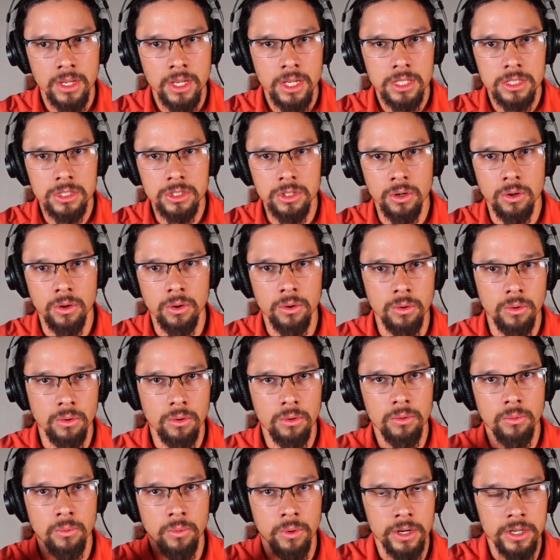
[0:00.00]
So
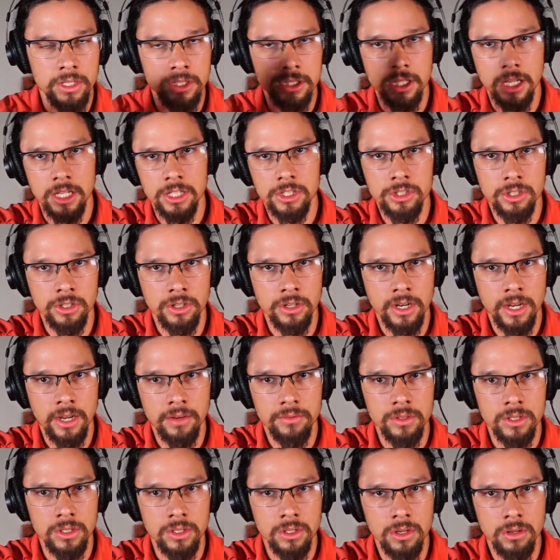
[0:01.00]
where does that sugar
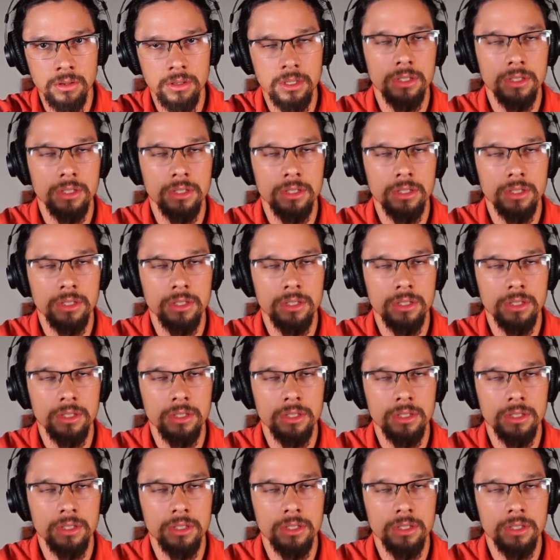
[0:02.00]
have to go?